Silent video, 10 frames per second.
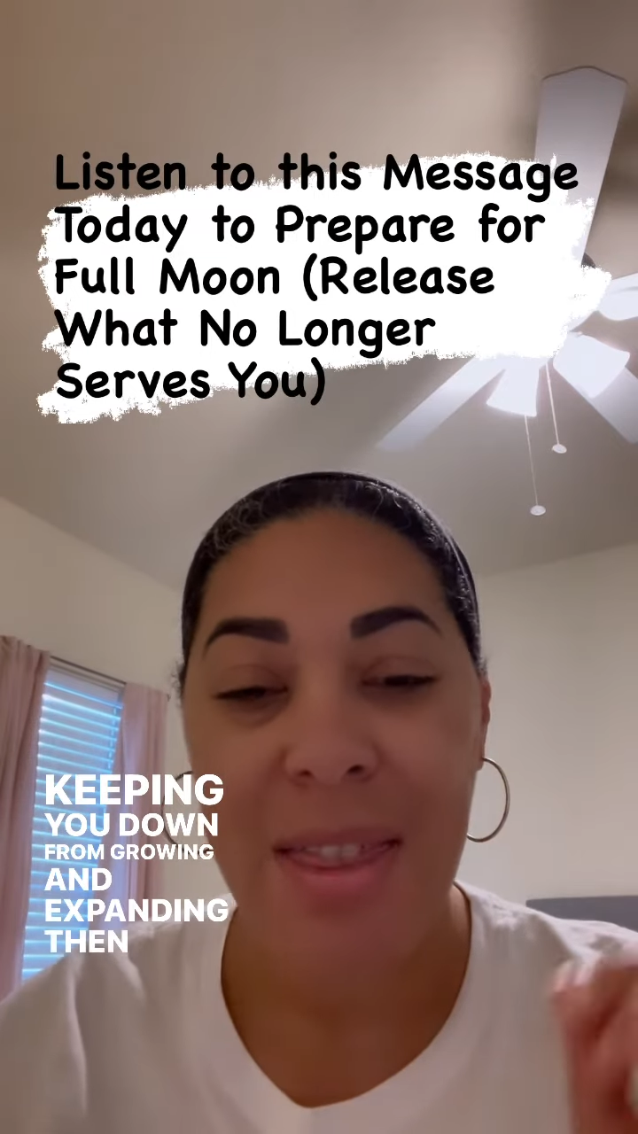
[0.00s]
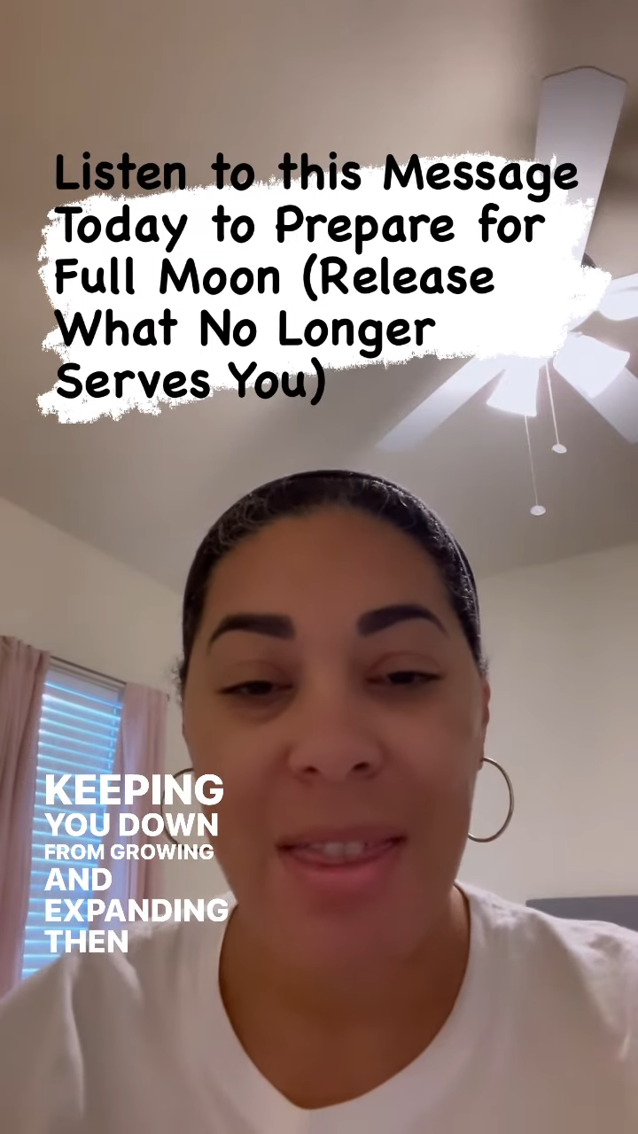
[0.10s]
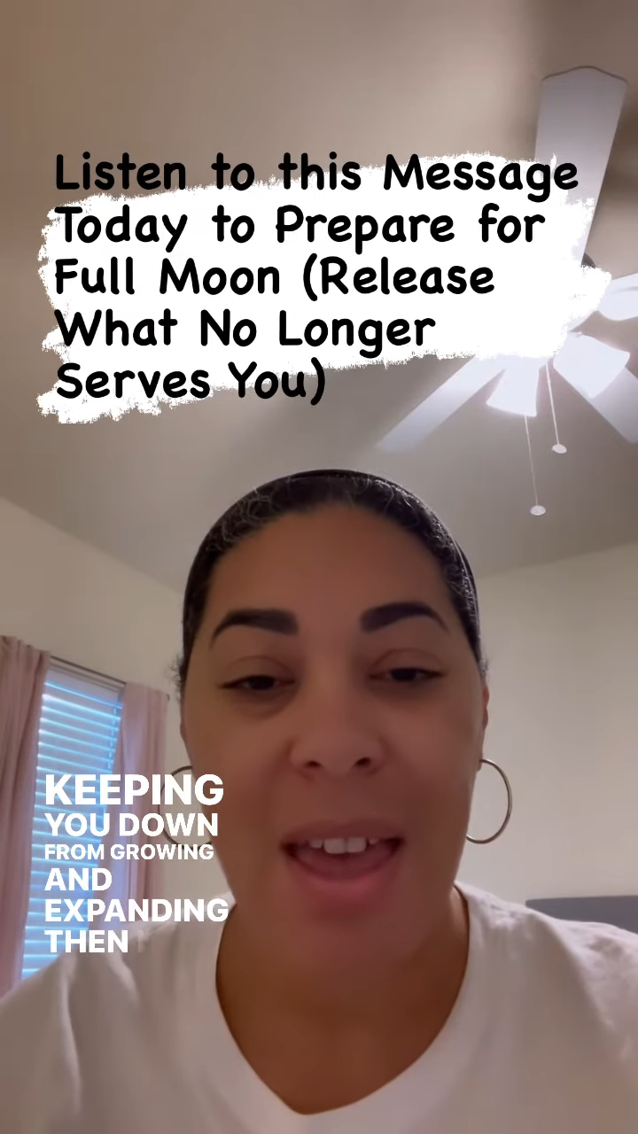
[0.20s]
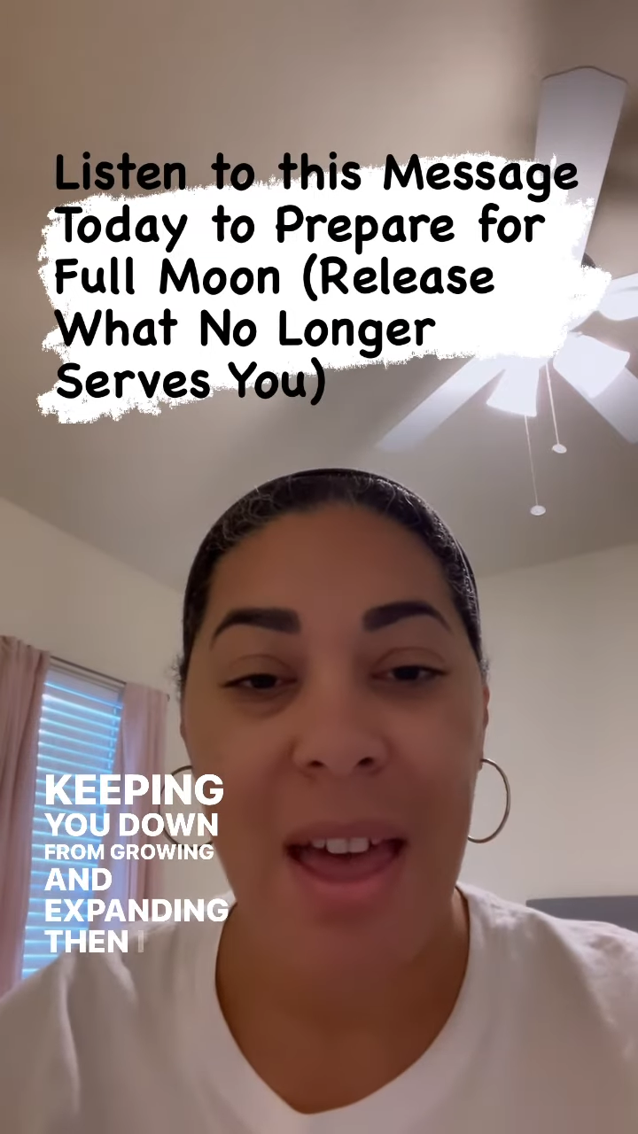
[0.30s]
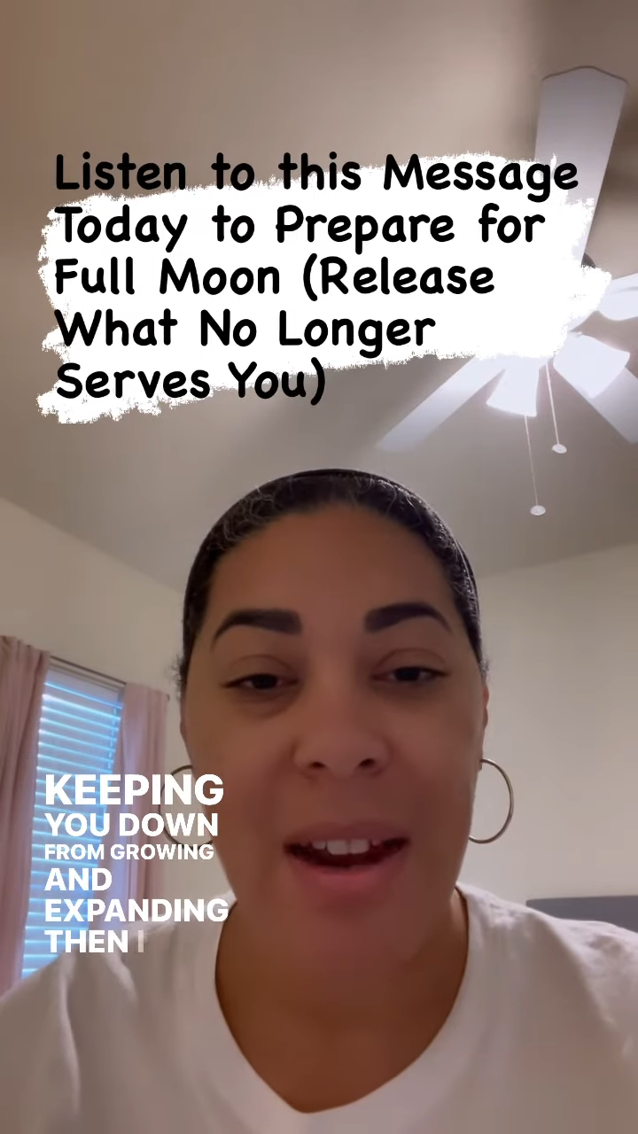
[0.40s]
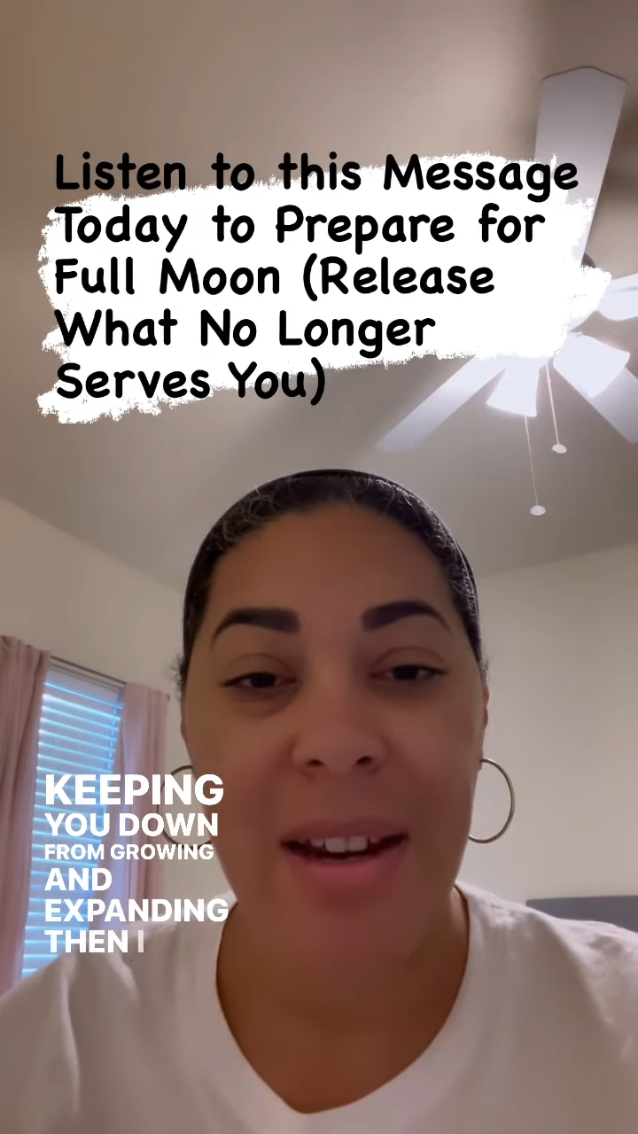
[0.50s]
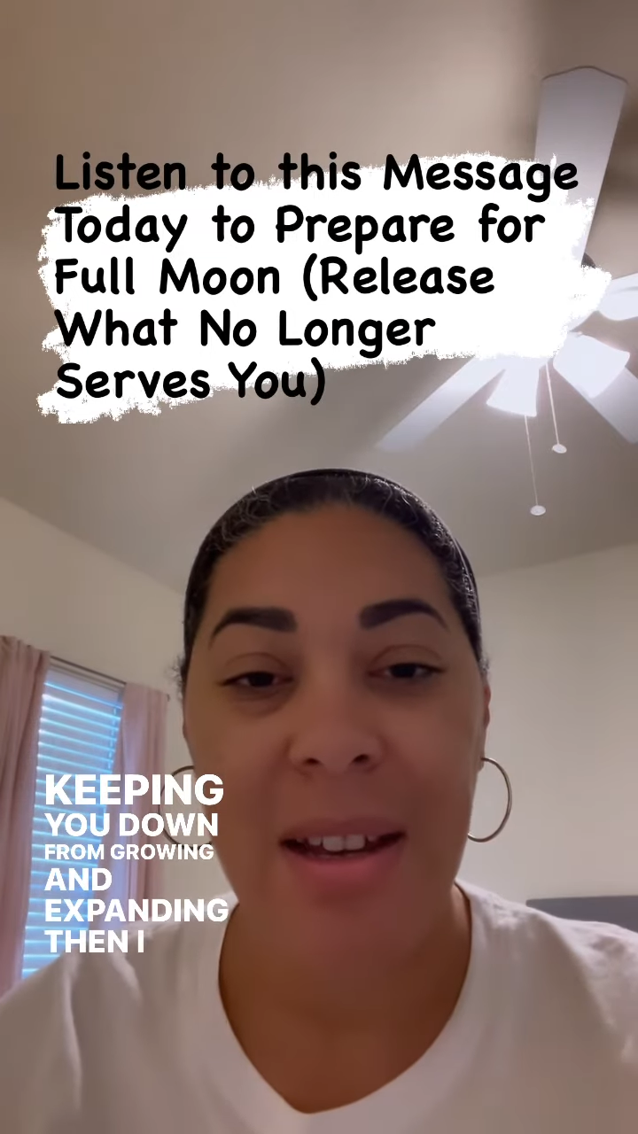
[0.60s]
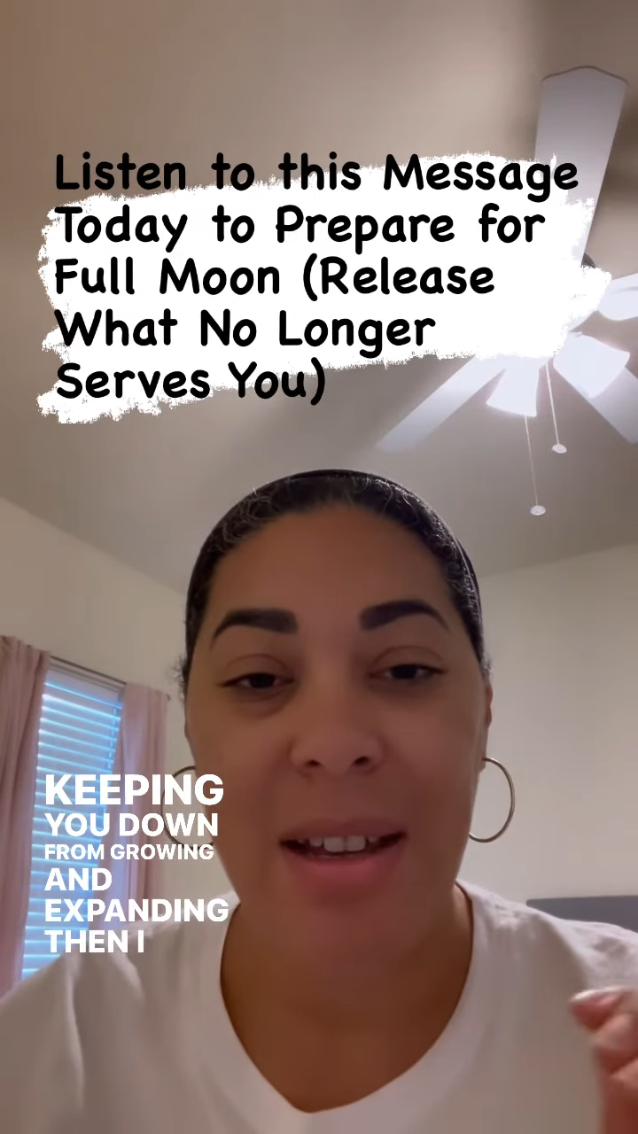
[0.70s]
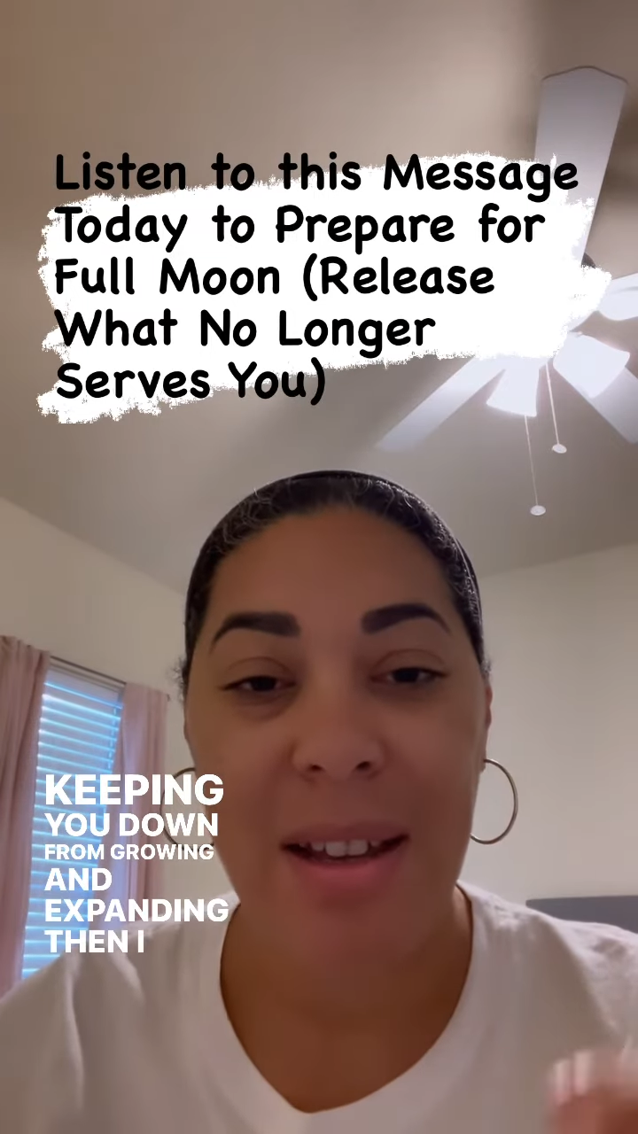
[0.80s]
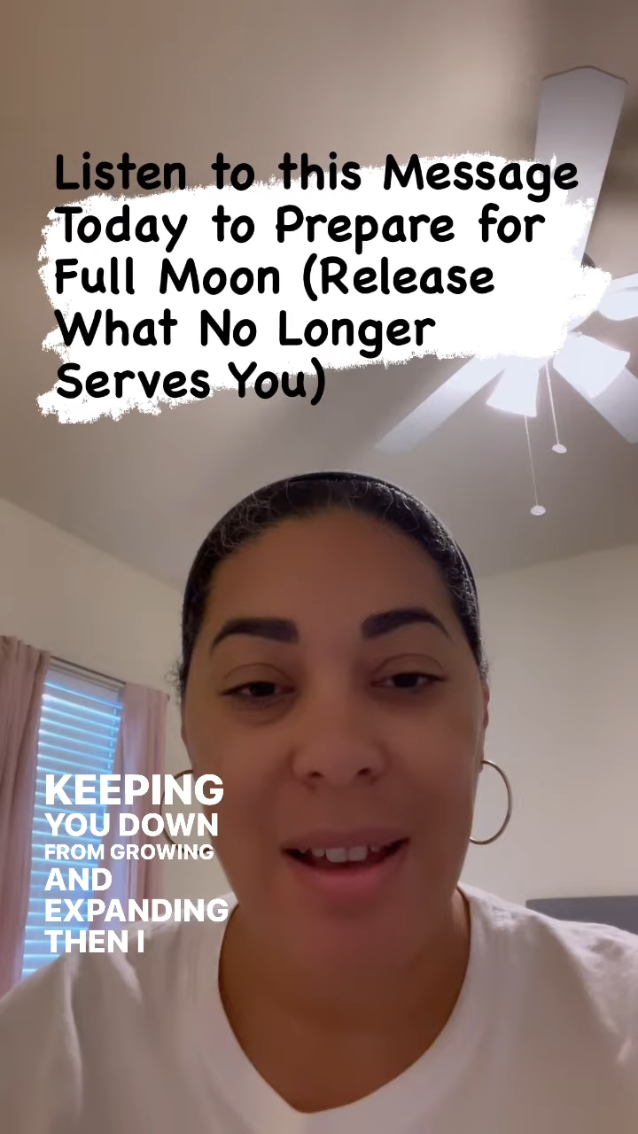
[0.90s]
then
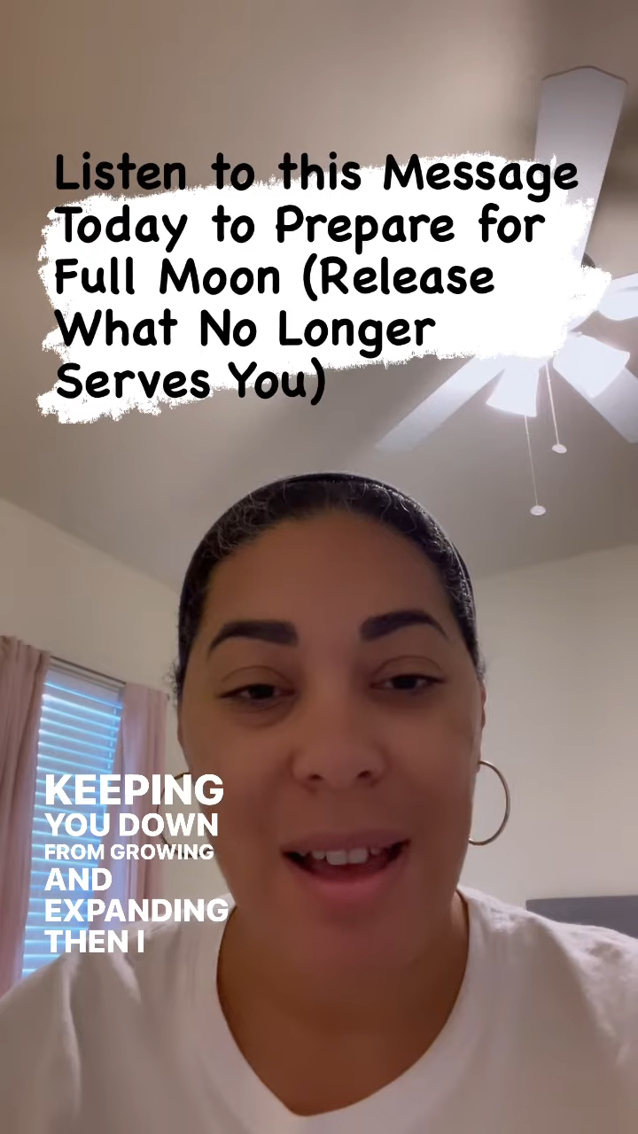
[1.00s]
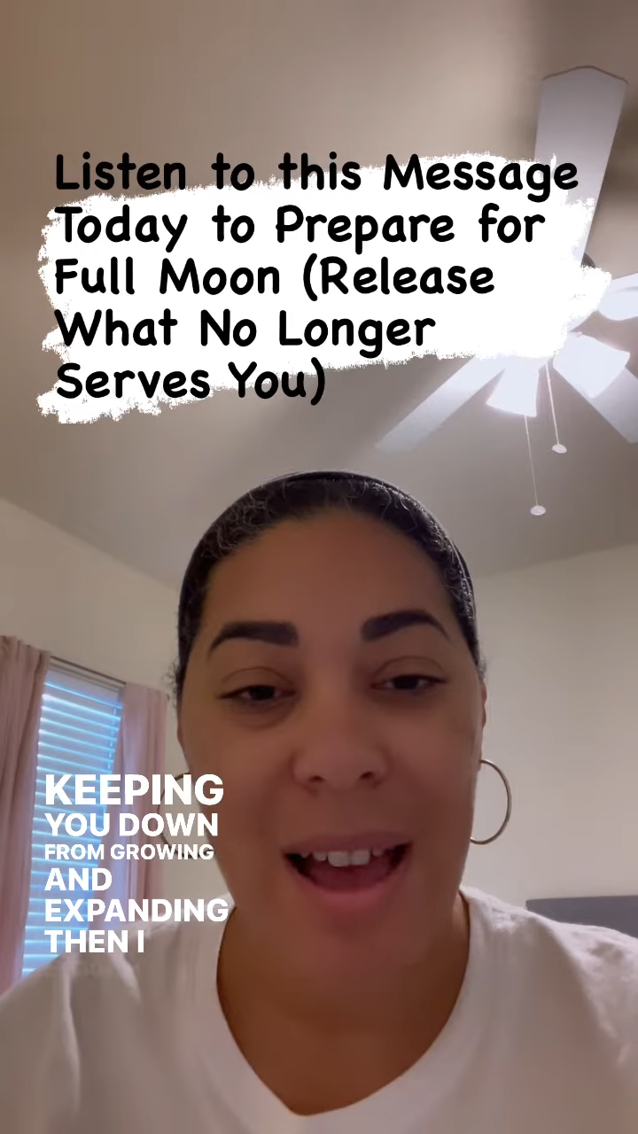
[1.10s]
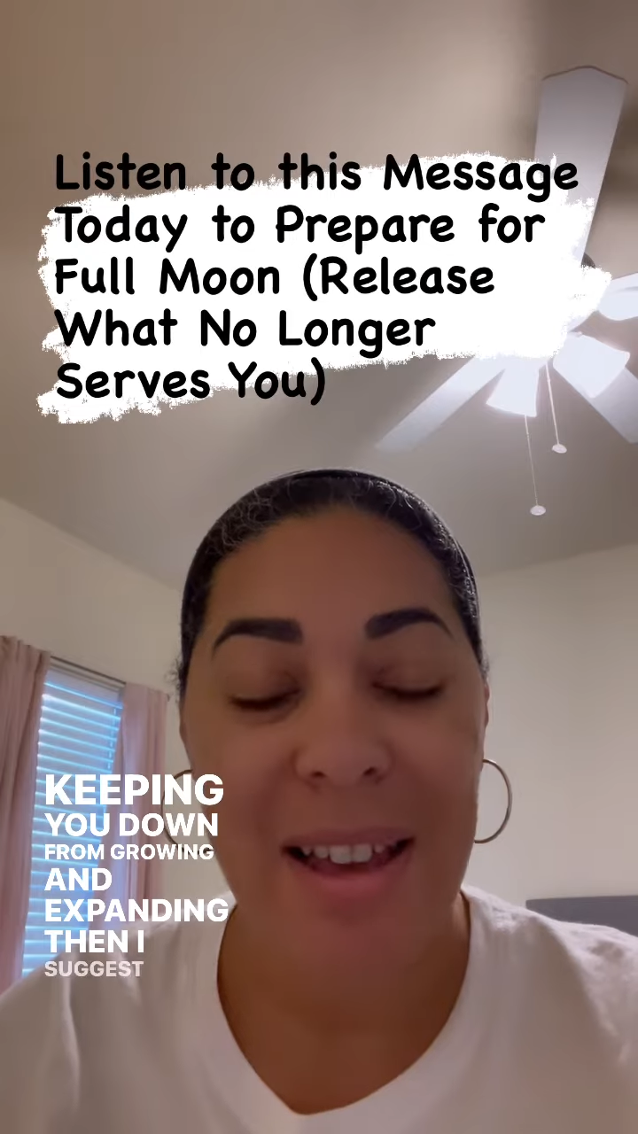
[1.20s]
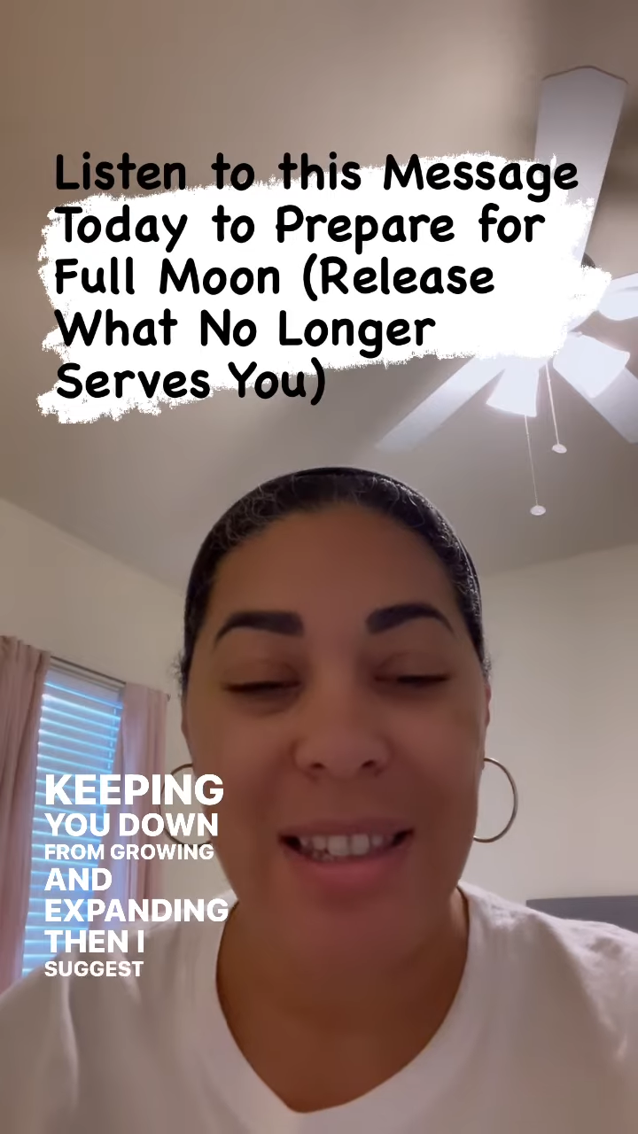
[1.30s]
I